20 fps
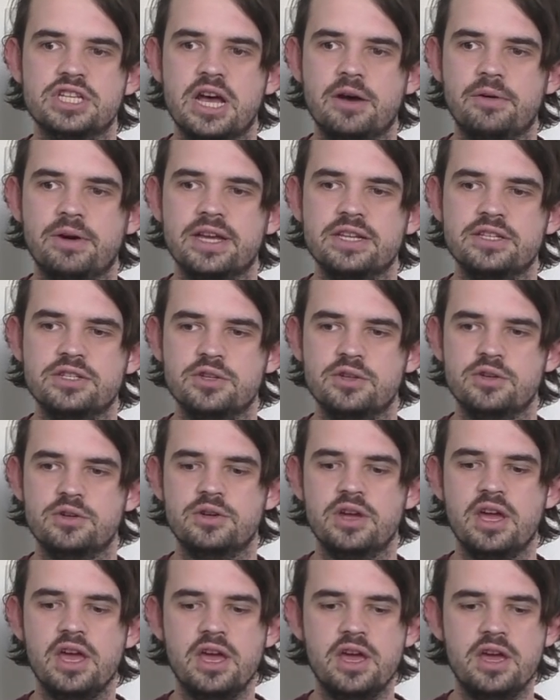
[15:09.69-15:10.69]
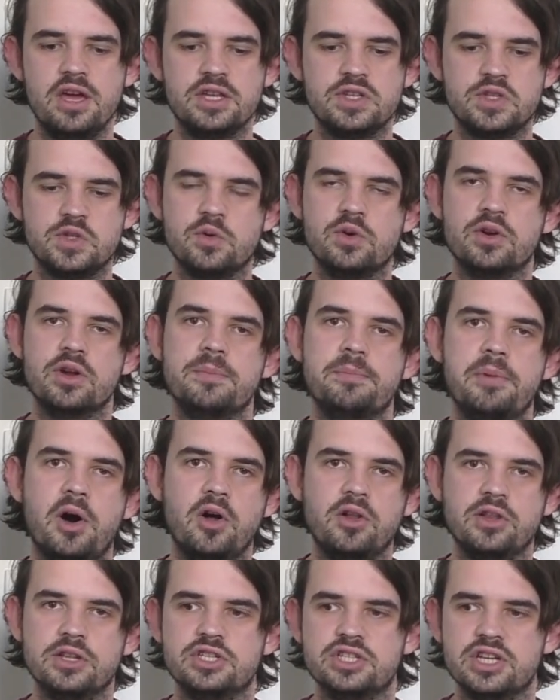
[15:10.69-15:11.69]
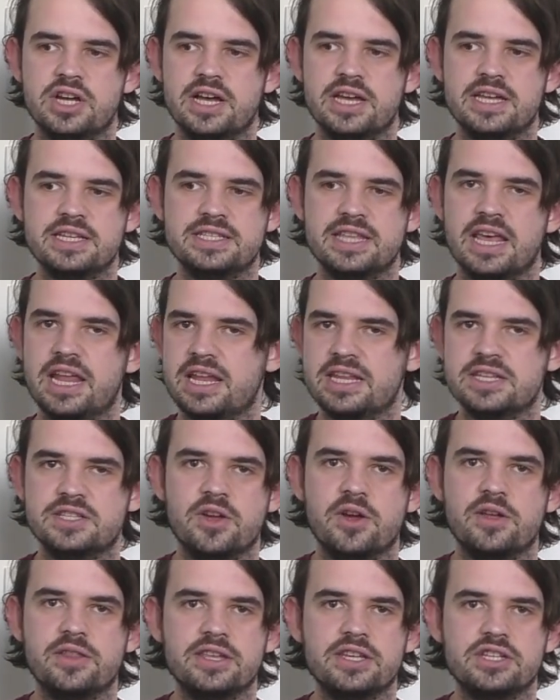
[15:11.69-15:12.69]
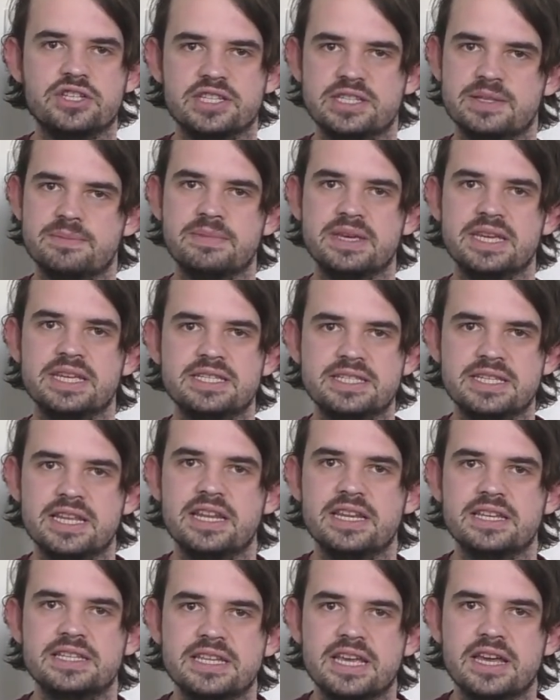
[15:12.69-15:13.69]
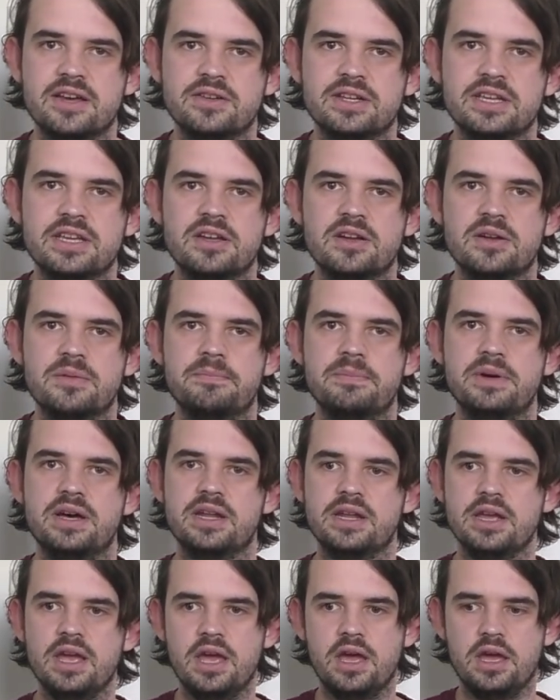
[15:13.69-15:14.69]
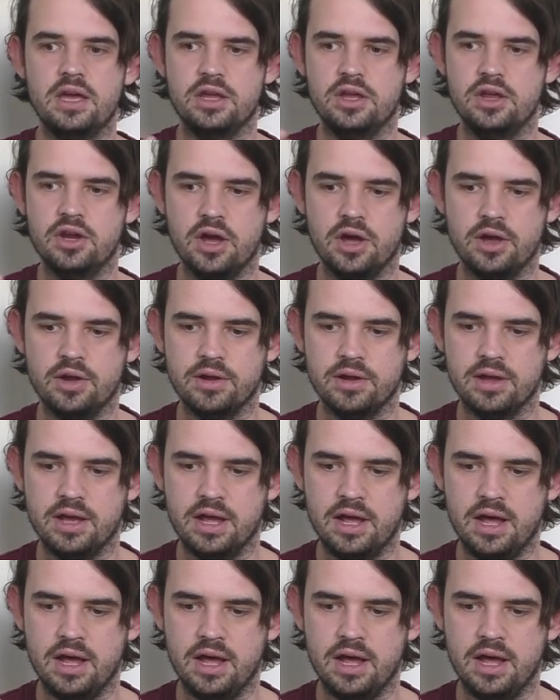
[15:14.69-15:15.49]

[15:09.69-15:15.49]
Now I do sort of apologize that it's only just me sitting down here, but you know,